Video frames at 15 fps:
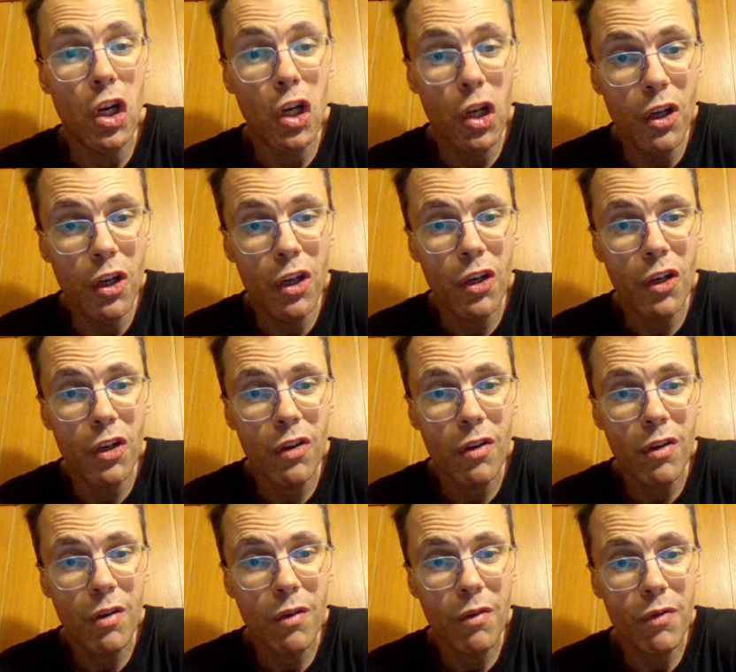
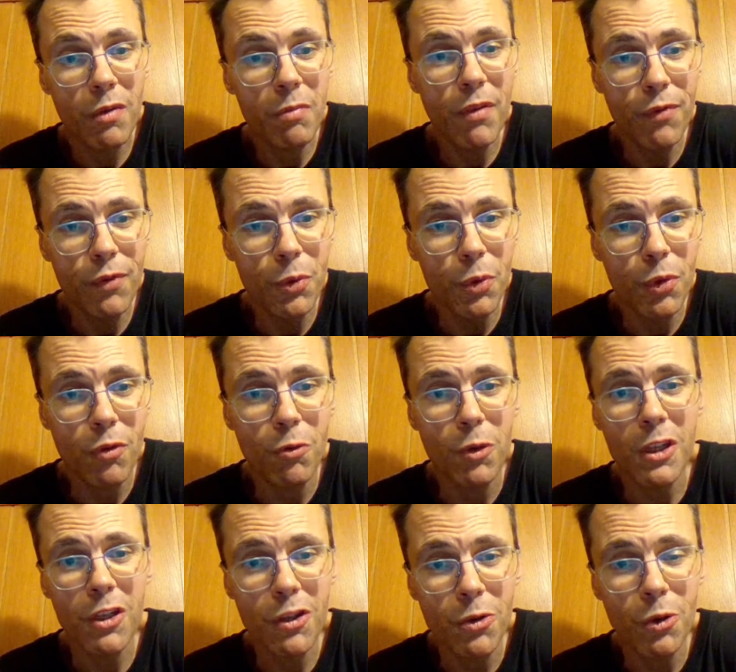learn from the food
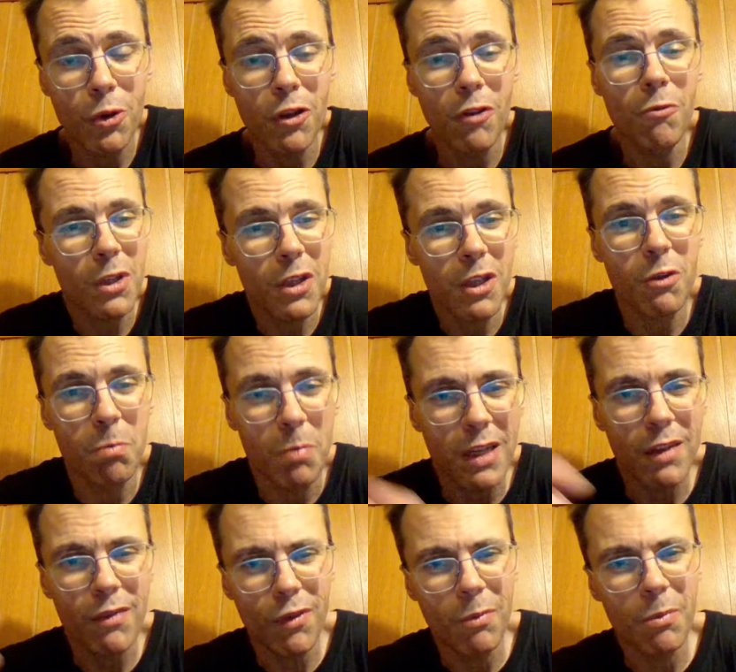what is good and what is
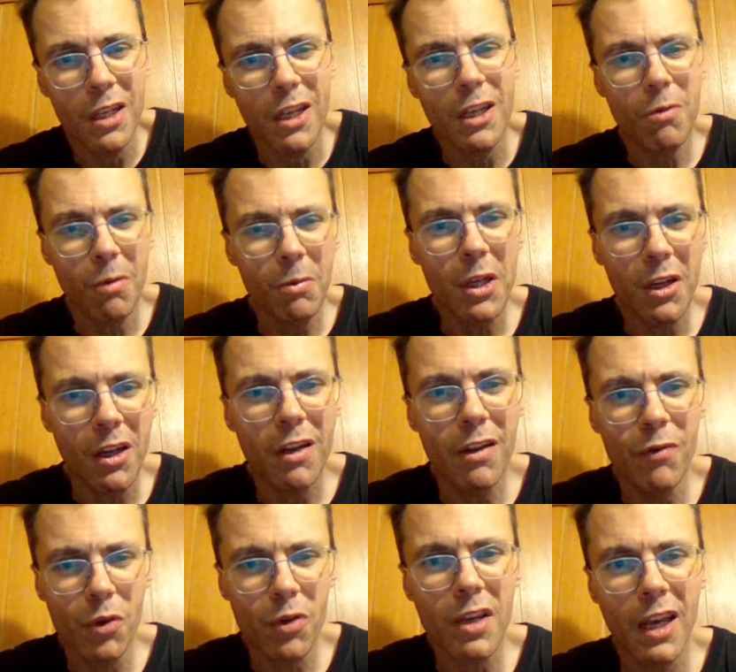bad for me. That's why we're going to
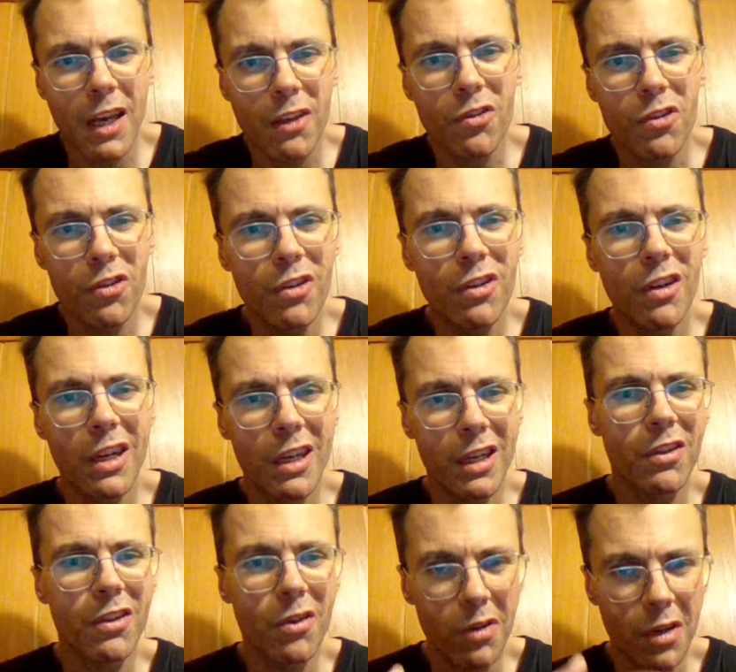give you cancer
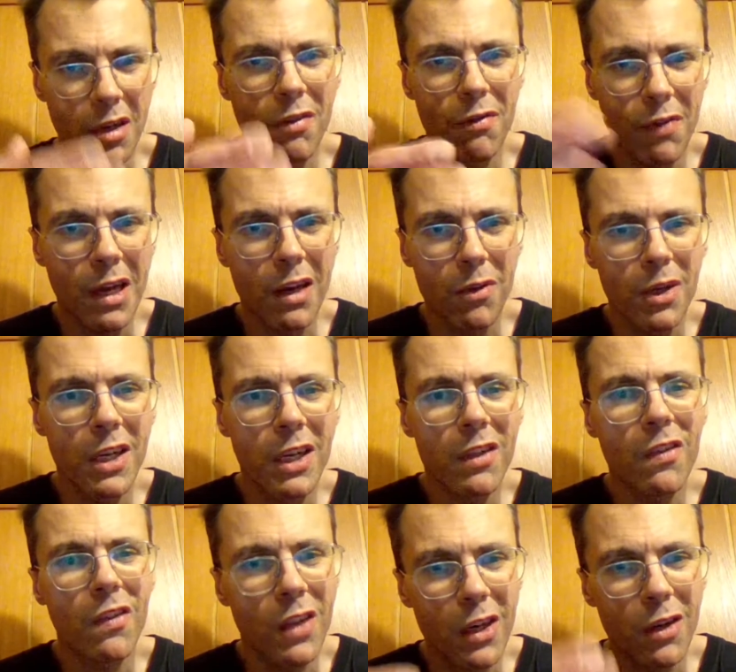and you're going to
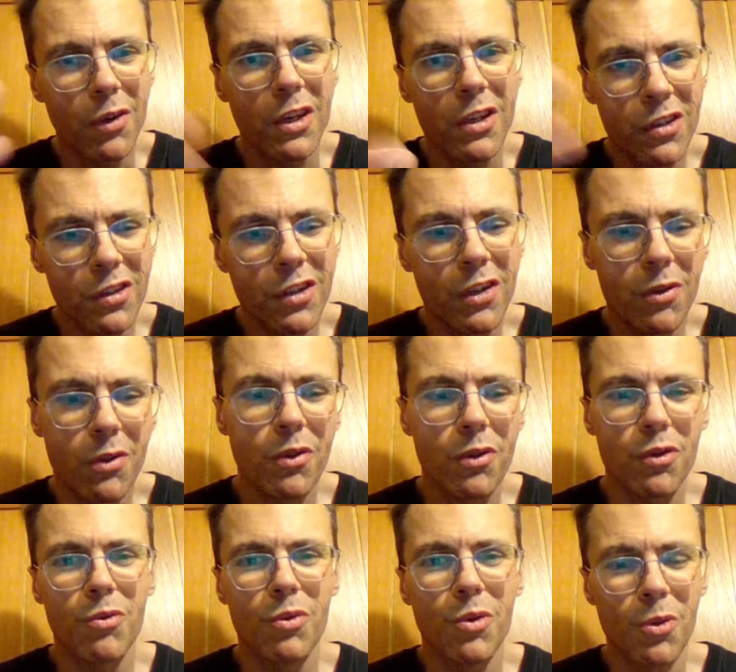evaluate and then you're going to stick to
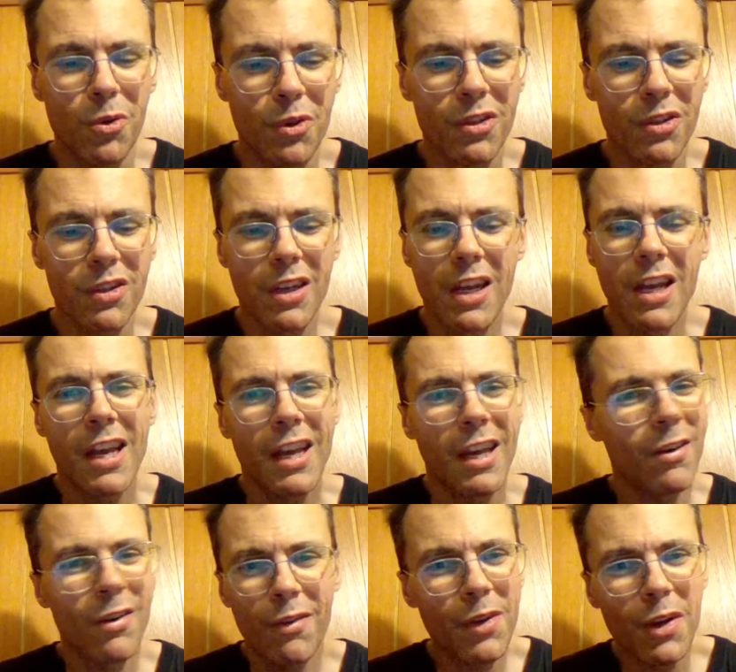those rules
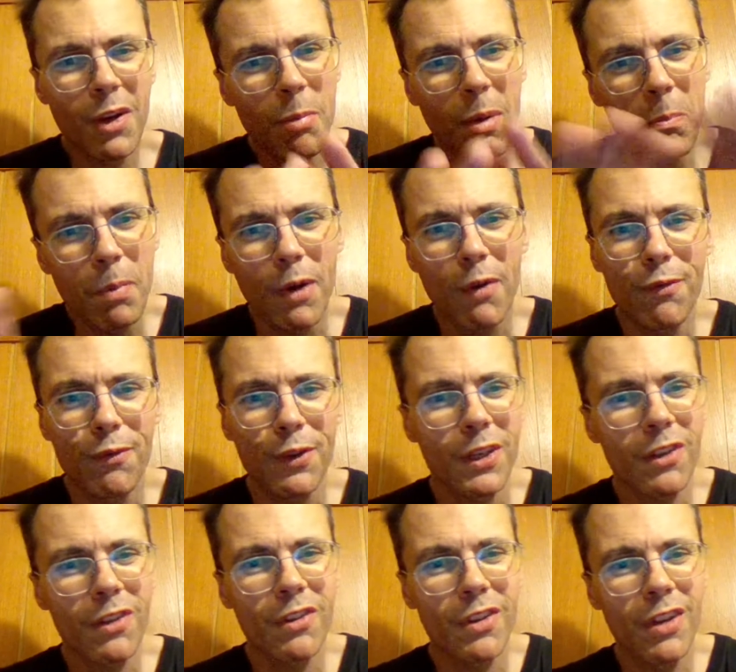and we're really going to be
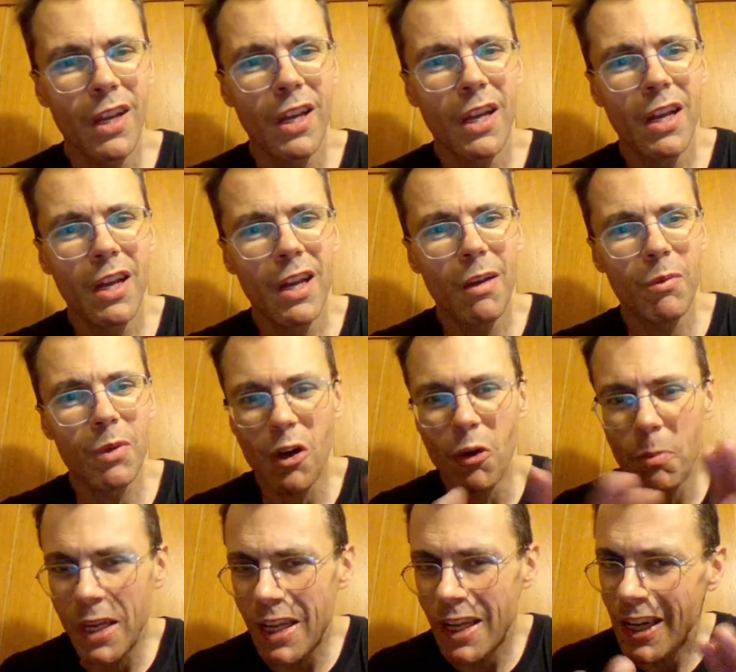perfect
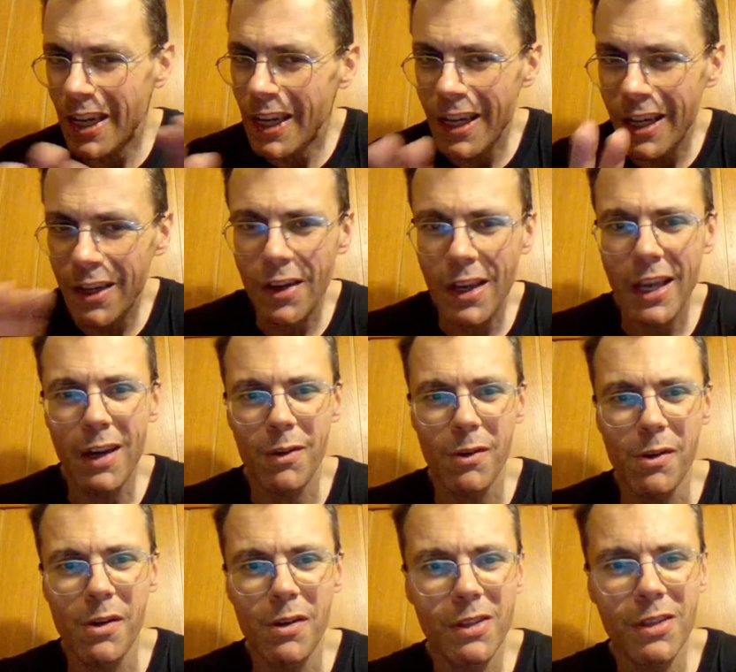without making any kind of
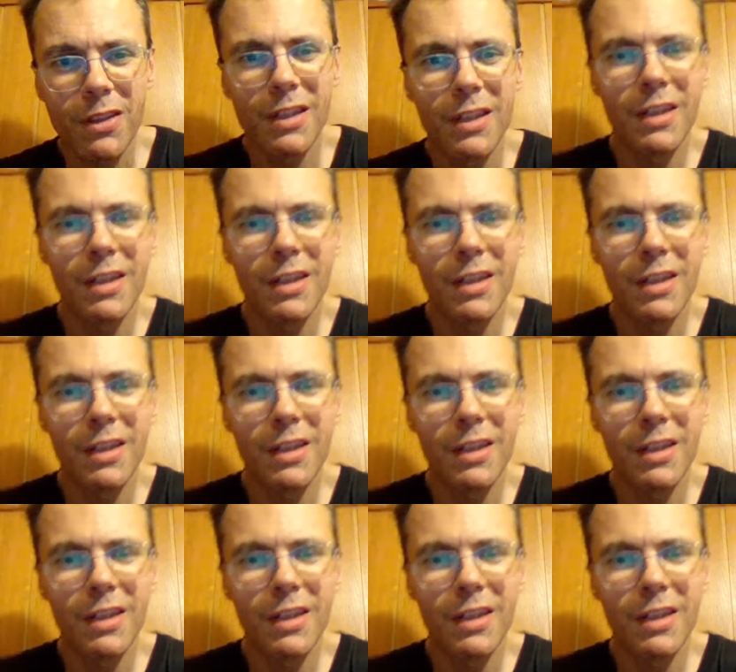errors.